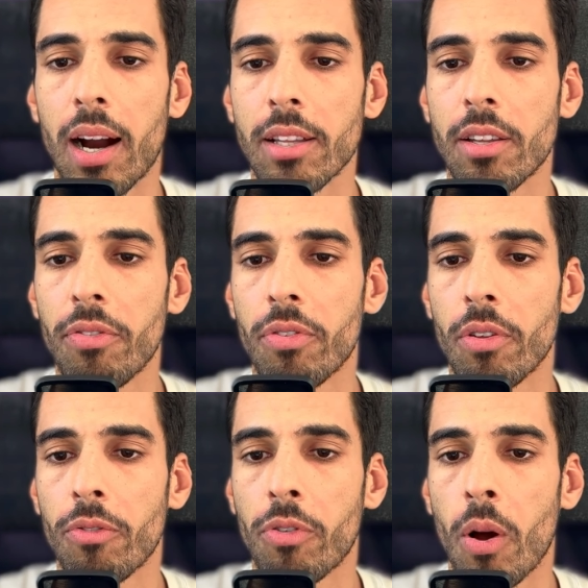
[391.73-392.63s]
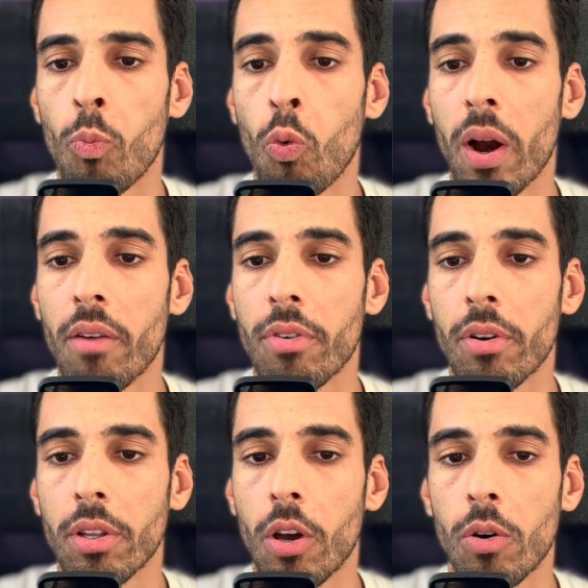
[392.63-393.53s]
are different from
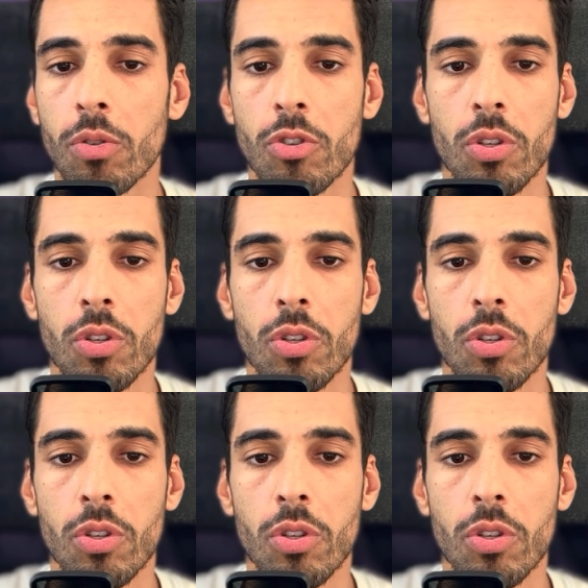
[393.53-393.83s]
wherever it goes.